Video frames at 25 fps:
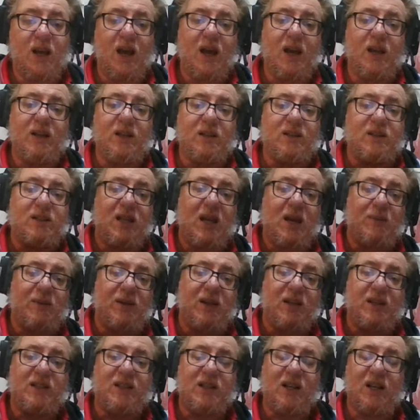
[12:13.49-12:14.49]

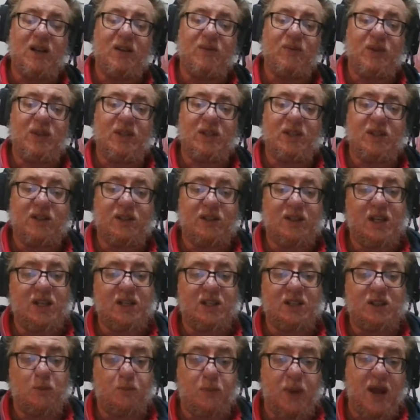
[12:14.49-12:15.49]
establish that
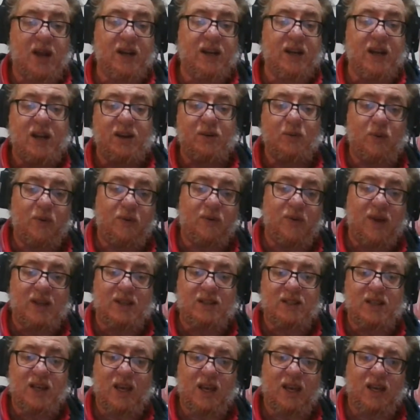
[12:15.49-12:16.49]
he's a bounty hunter without
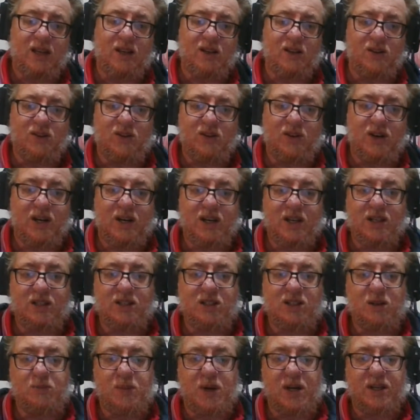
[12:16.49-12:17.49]
saying, "All right,
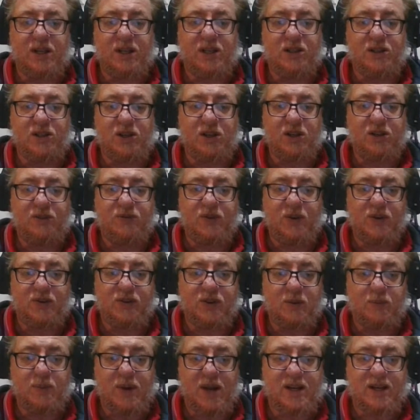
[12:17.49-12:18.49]
here's your money, you dirty,
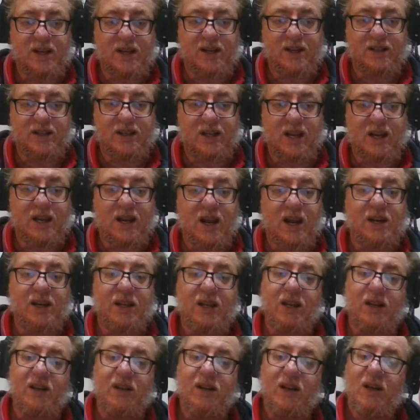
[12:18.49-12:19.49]
filthy bounty hunter, get out of
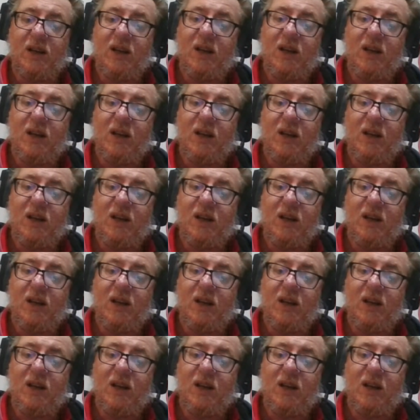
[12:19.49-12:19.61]
here."